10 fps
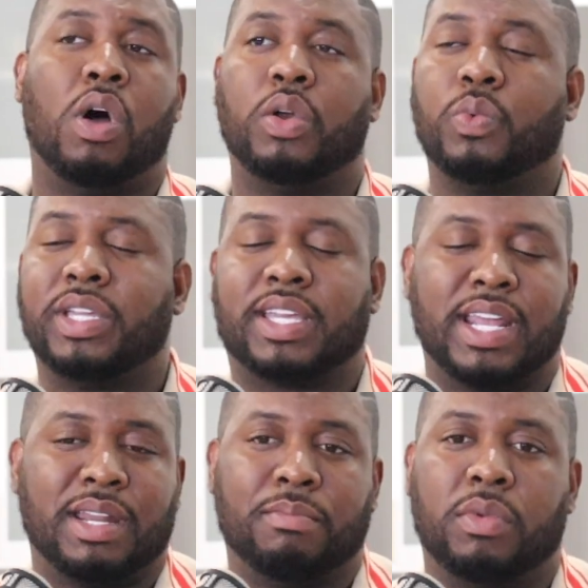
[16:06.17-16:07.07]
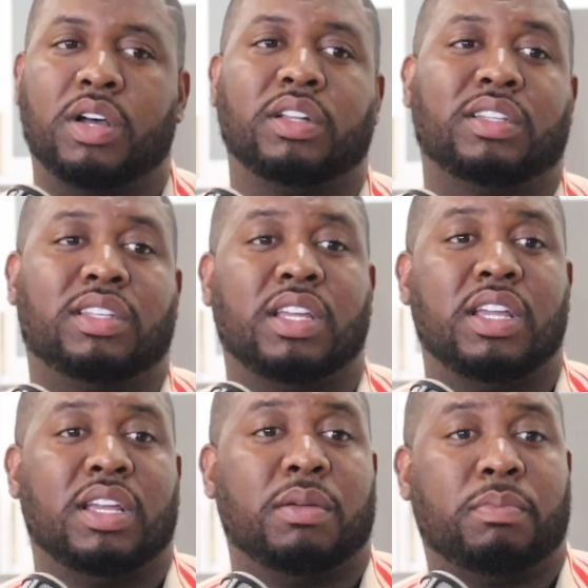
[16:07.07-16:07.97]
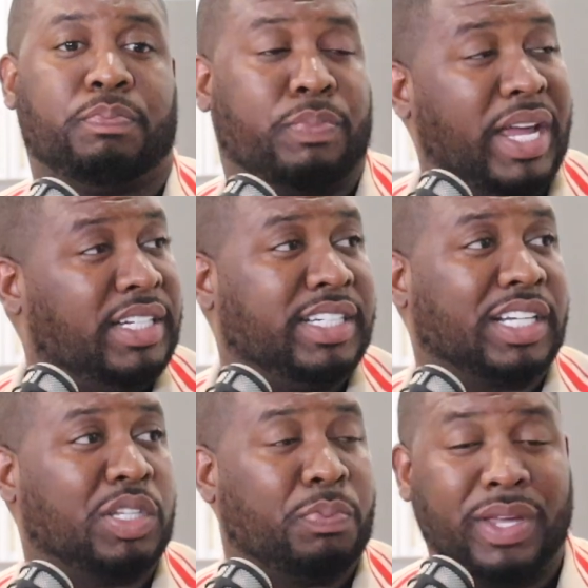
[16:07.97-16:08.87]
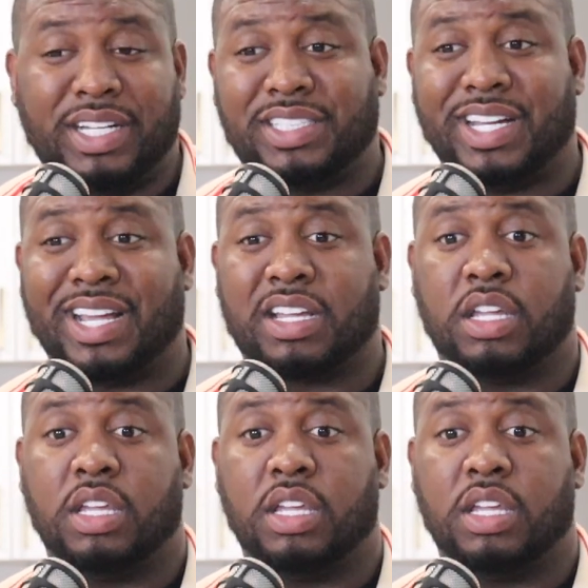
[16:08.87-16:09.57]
1 weekend a month, paycheck to paycheck,